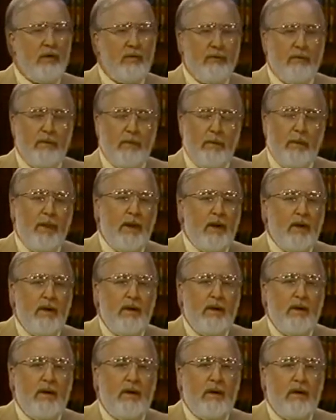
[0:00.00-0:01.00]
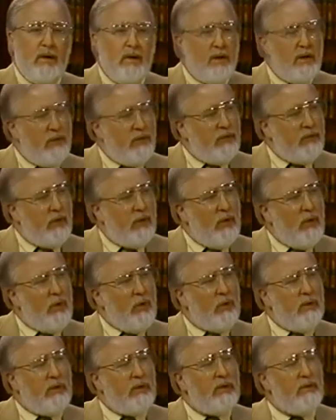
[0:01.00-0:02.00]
of control.